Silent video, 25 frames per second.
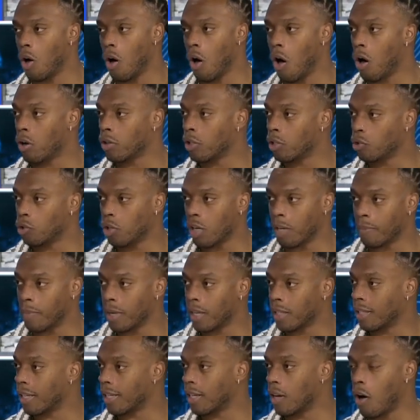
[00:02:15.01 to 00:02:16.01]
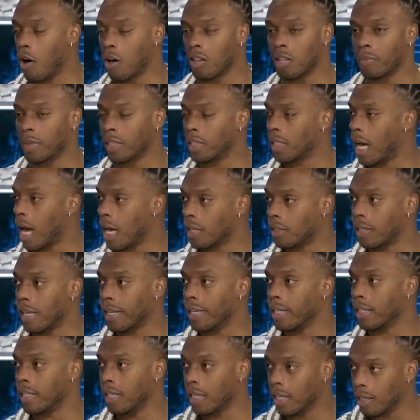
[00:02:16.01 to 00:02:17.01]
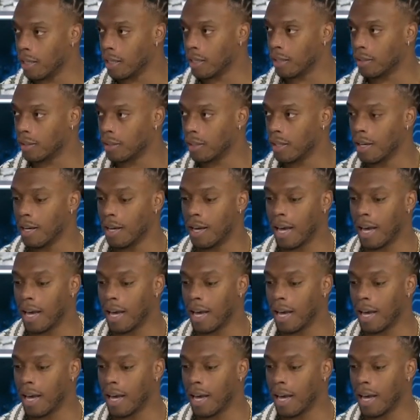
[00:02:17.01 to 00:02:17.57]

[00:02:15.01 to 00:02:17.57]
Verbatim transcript: all the treatment, getting all the massage that he needs,